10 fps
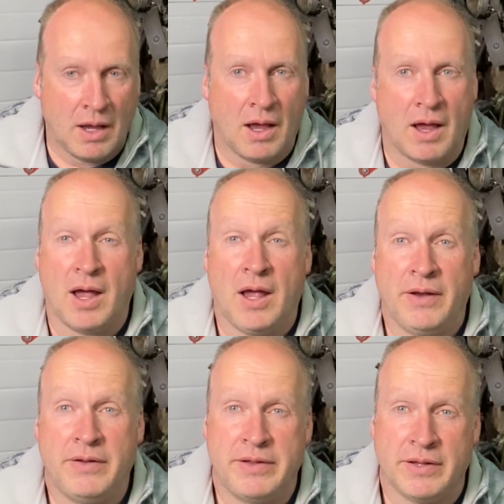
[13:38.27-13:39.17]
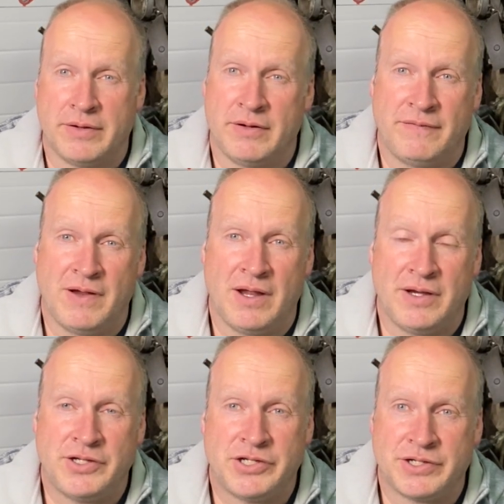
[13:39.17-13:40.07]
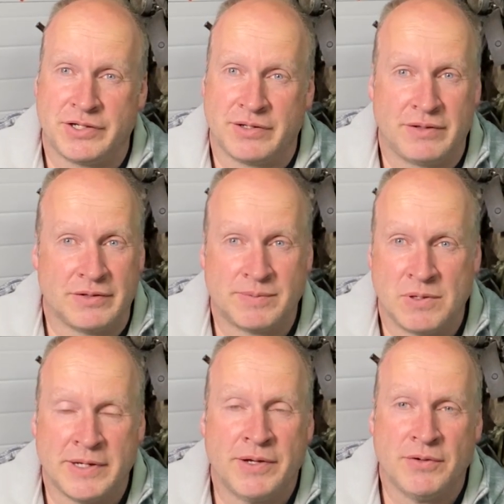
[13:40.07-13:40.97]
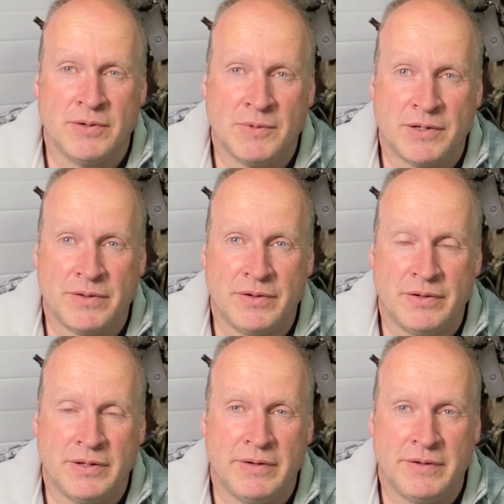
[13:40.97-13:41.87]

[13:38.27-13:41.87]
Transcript: And the other advantage, there's plenty of room under the hood.